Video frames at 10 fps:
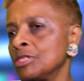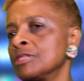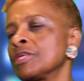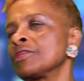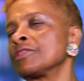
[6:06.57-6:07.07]

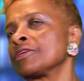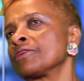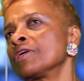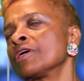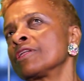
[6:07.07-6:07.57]
The the
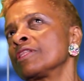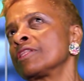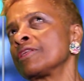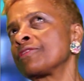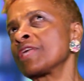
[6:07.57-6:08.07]

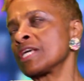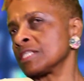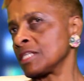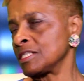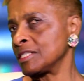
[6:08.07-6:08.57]
the thing is,
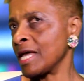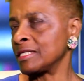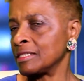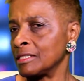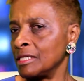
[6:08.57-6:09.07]
is
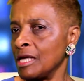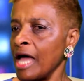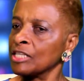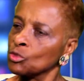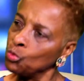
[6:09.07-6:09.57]
that uh,
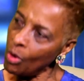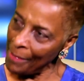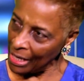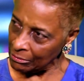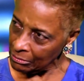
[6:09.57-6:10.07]
as
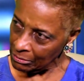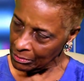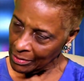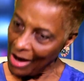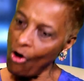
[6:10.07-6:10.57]
women
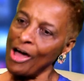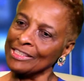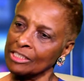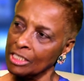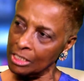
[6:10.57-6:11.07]
or
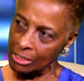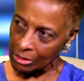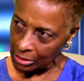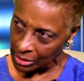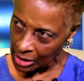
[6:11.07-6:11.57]
as
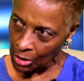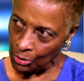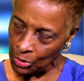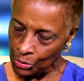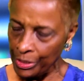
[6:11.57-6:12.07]
girls in our
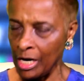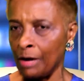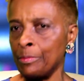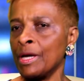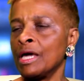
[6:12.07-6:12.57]
growing
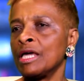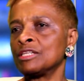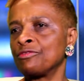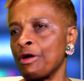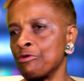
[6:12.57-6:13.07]
up,
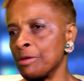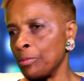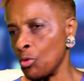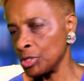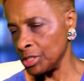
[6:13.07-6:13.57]
it's very
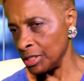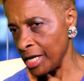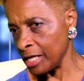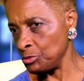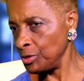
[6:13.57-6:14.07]
important
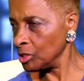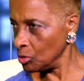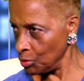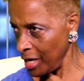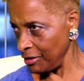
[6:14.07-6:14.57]
that we
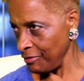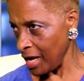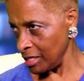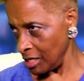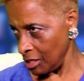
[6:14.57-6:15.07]
do get
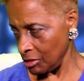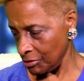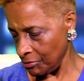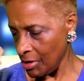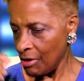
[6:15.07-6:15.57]

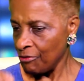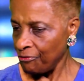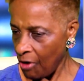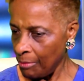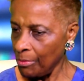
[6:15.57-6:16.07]
validation
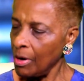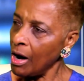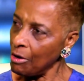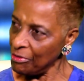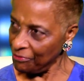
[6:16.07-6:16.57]
from
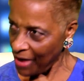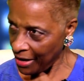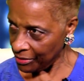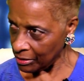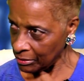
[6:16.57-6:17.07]
our
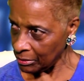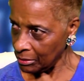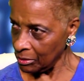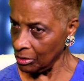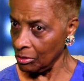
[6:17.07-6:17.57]

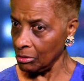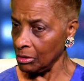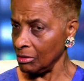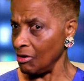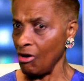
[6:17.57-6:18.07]
fathers, you
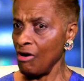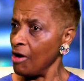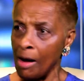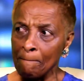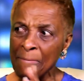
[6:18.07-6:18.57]
know, or
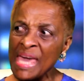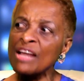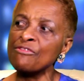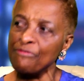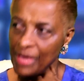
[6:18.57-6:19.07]
a male
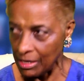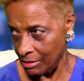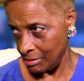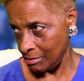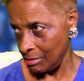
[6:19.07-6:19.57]

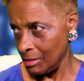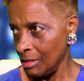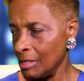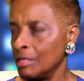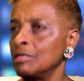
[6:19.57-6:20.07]
figure. Mm-hmm.